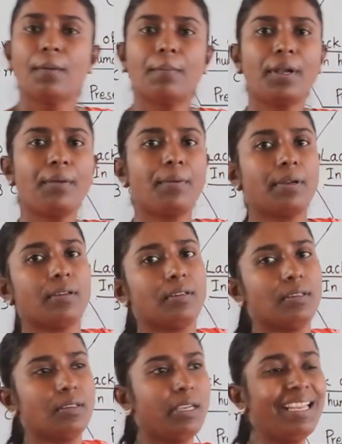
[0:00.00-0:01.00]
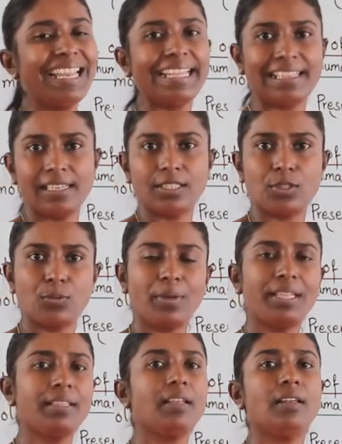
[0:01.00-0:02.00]
But in athletes,
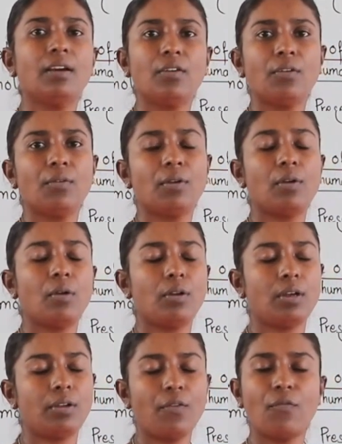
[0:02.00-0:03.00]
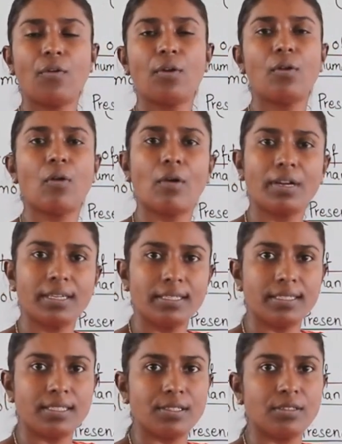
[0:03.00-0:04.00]
when they run for a longer
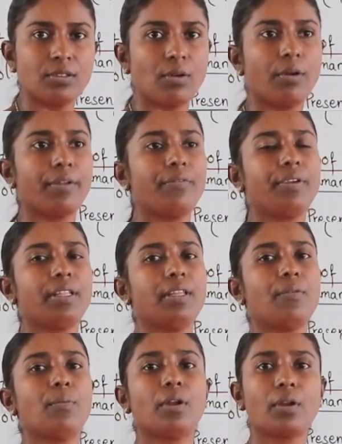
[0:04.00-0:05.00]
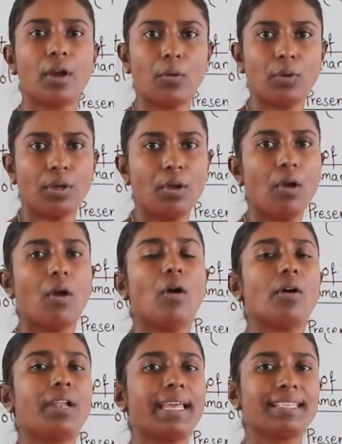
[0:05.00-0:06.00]
distance, or where they work out,
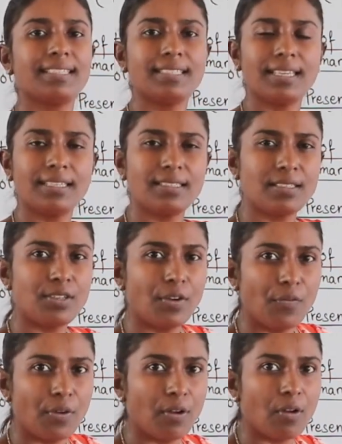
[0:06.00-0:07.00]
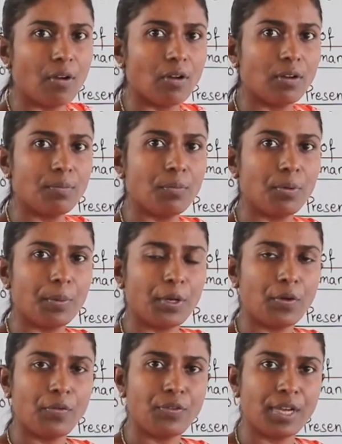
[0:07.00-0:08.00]
or exercise is done for a longer
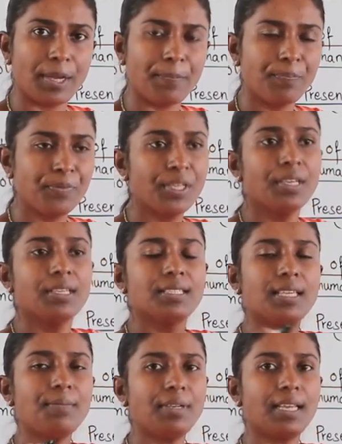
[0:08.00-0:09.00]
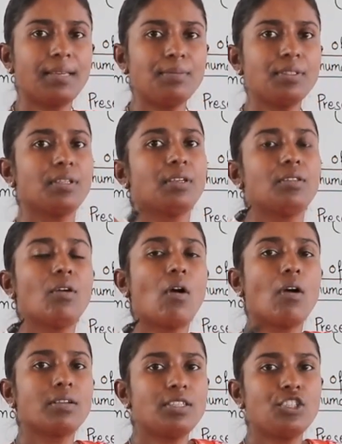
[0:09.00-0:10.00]
moment of time, sometimes the
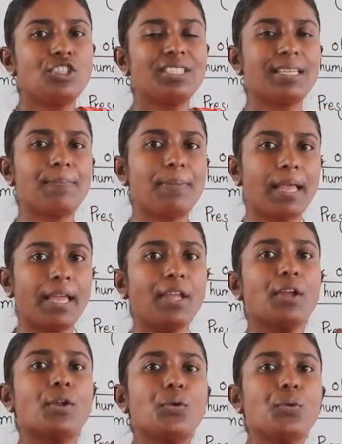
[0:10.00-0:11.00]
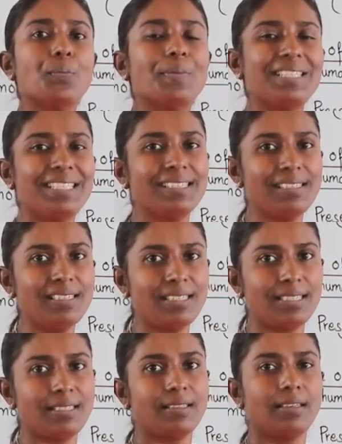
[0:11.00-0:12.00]
oxygen supply to
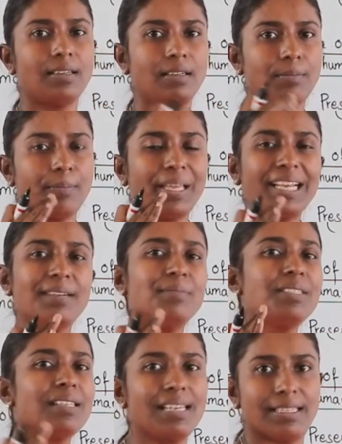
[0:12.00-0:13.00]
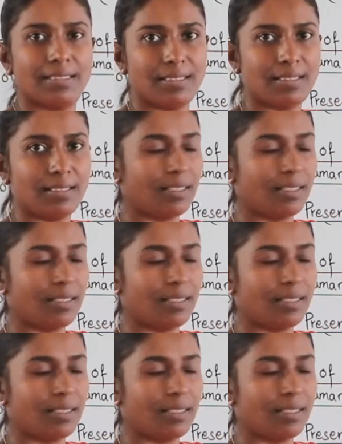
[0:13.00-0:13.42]
muscles becomes less.